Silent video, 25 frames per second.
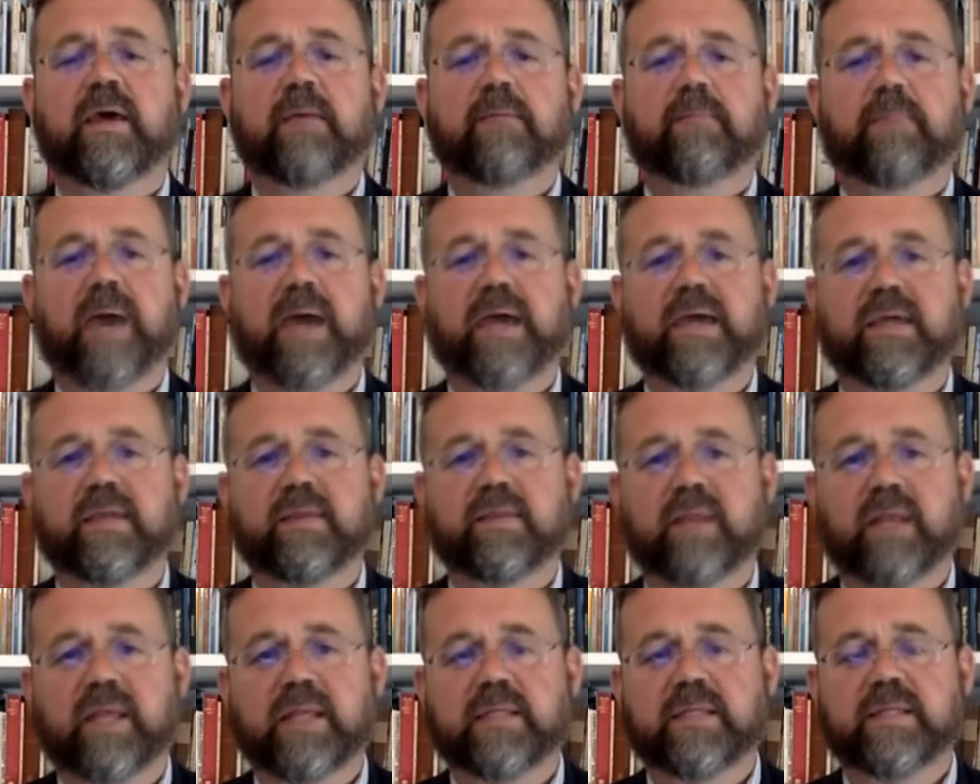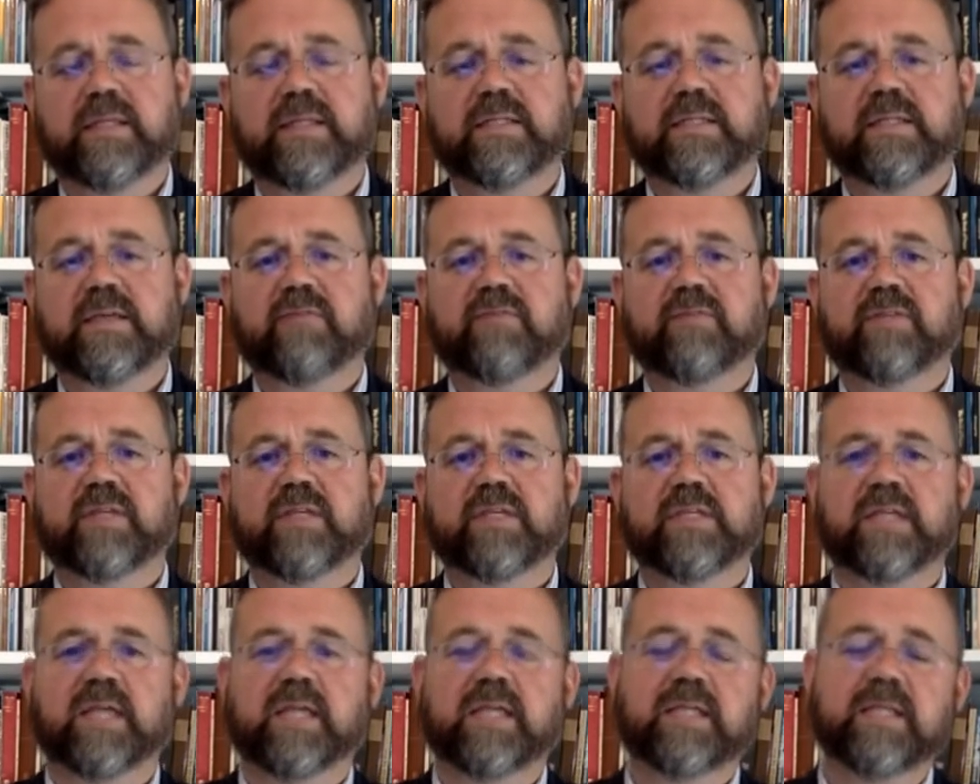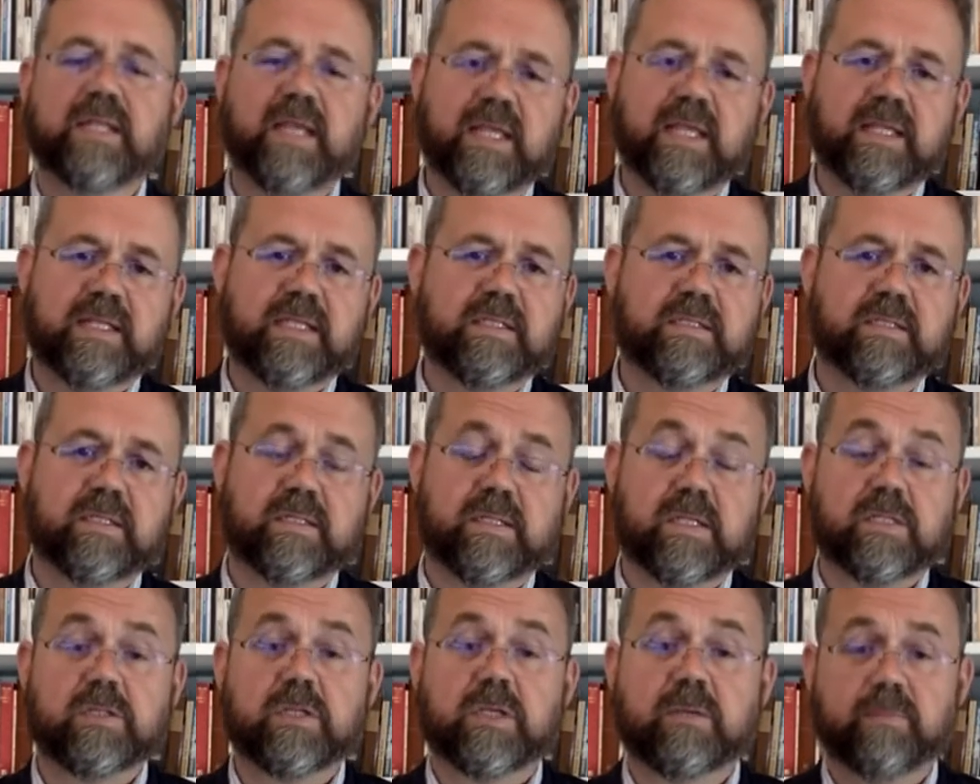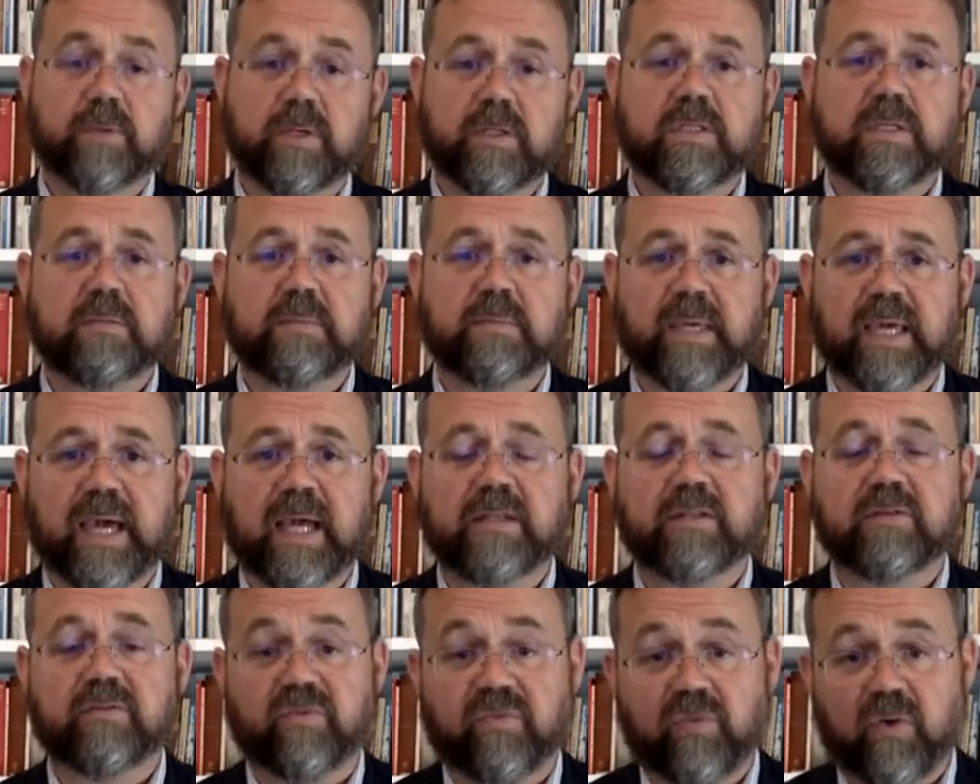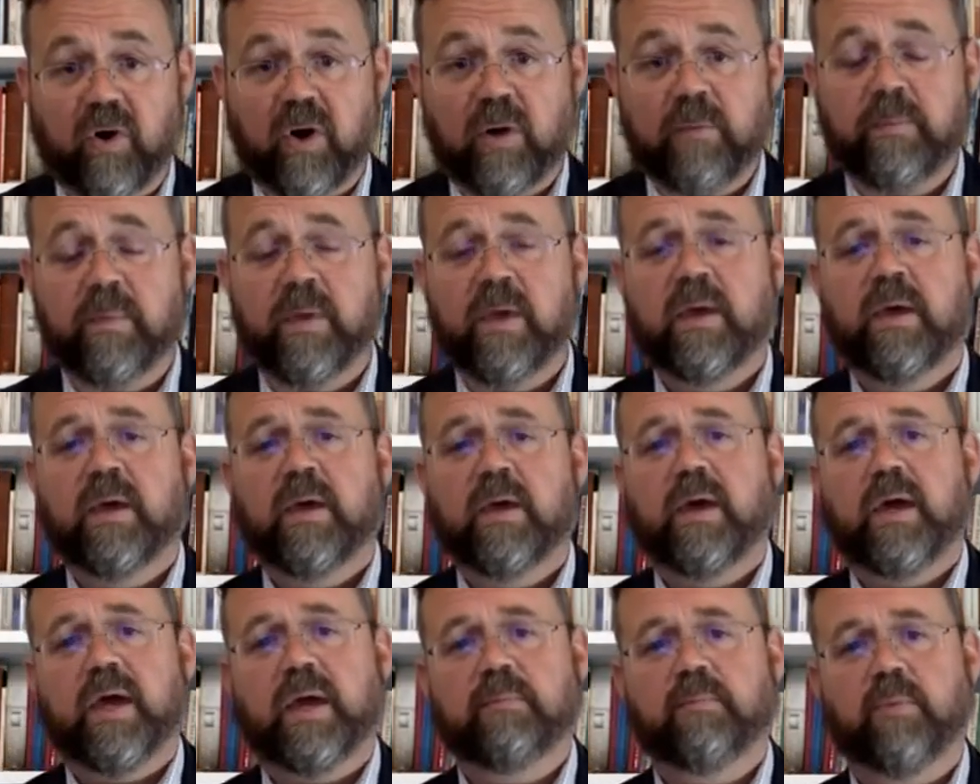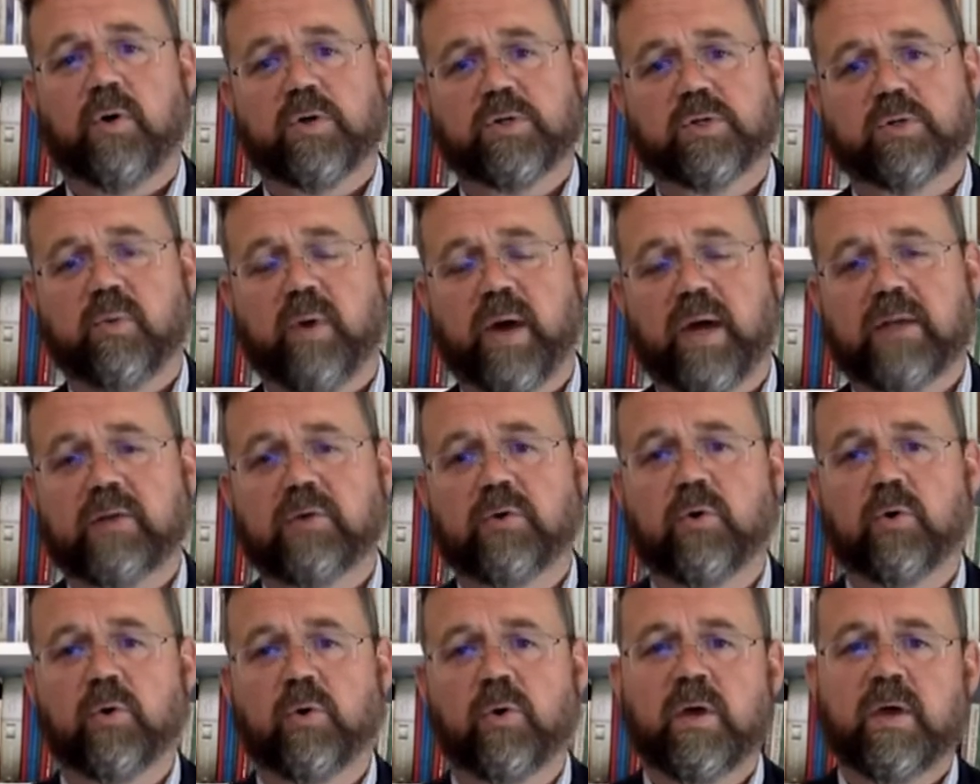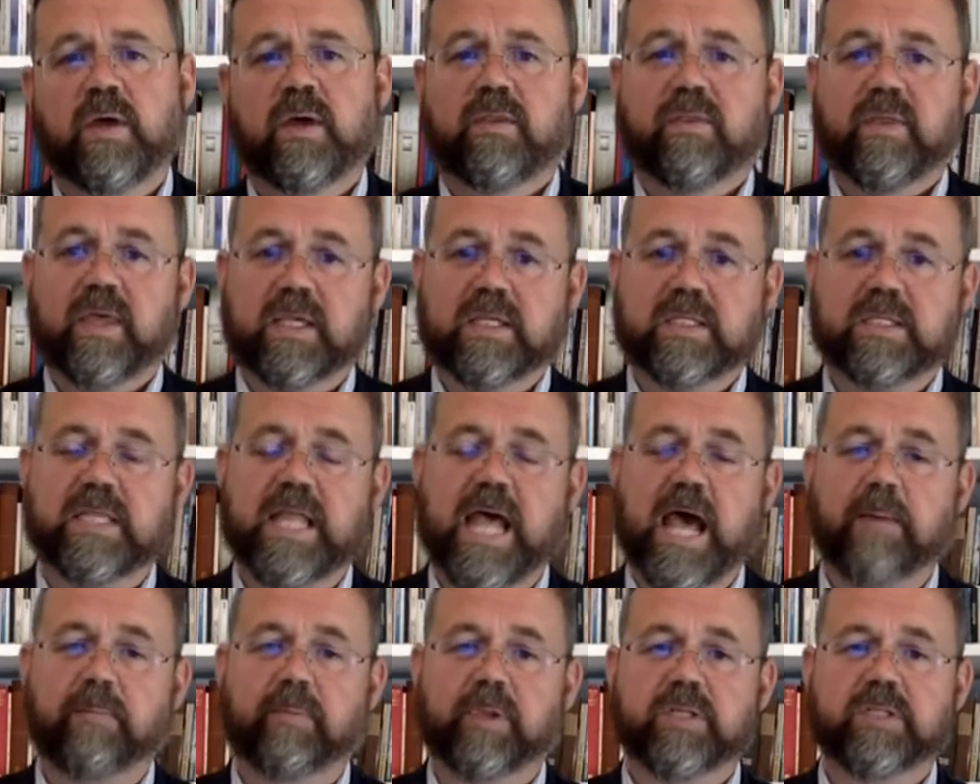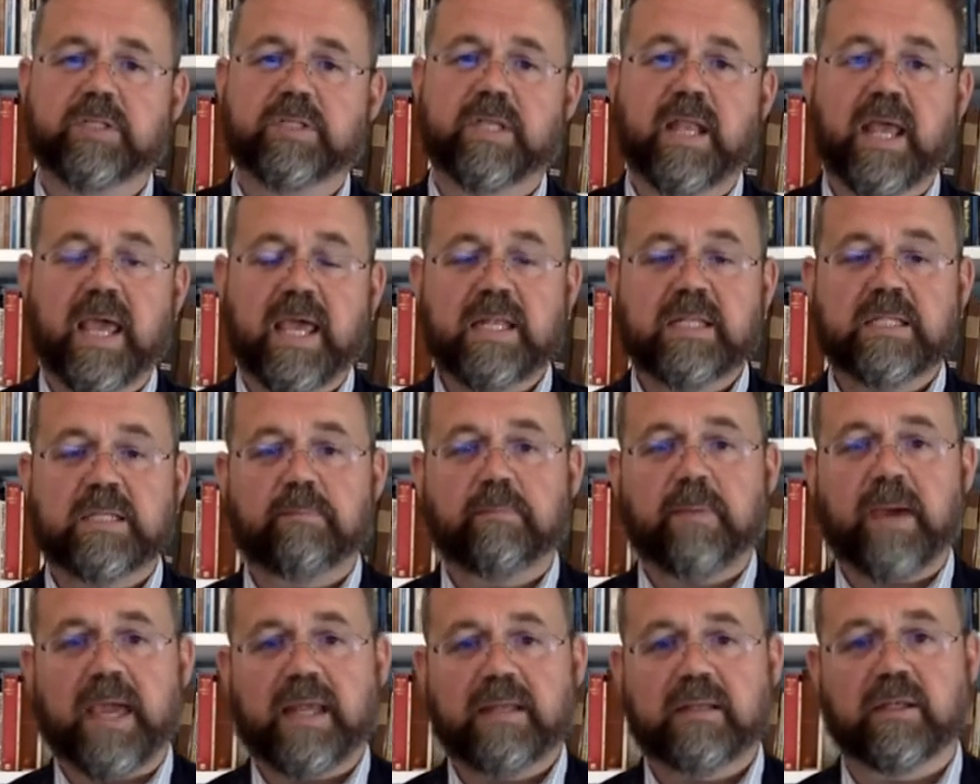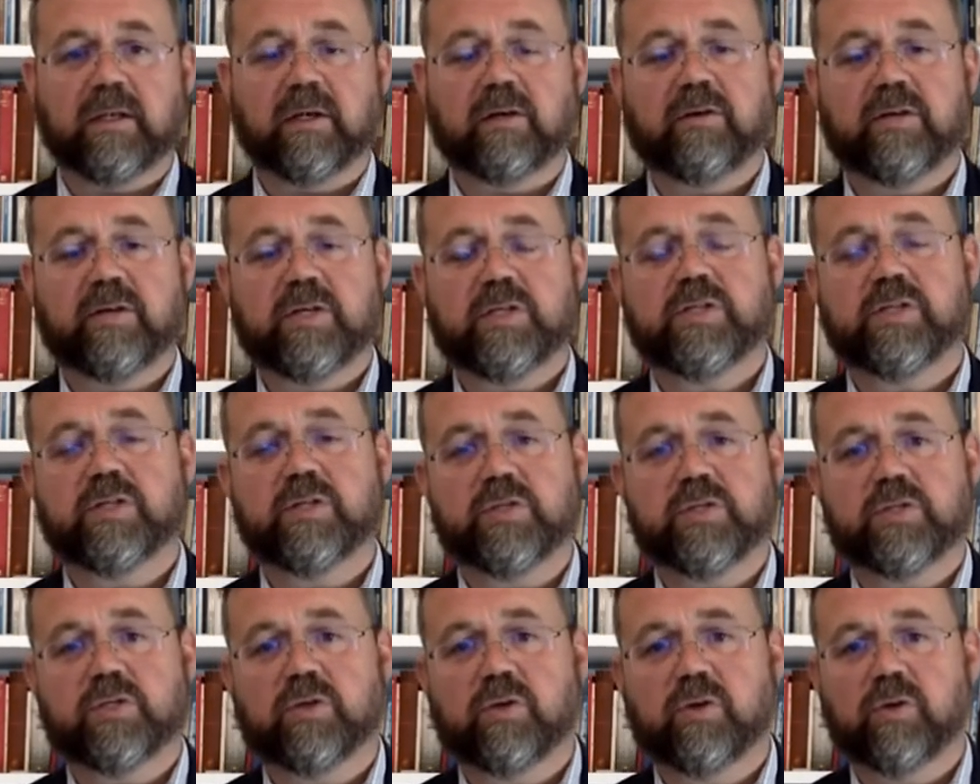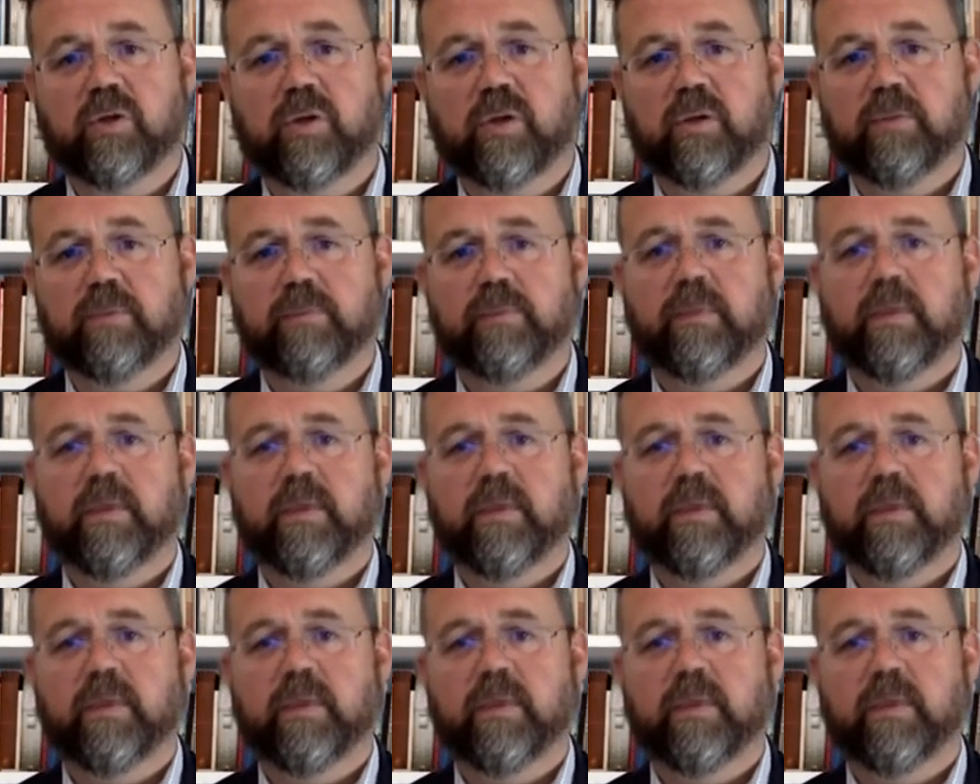Back in the 1970s, 1980s, as this community began to form in Moscow, Idaho, they established an independent Christian school.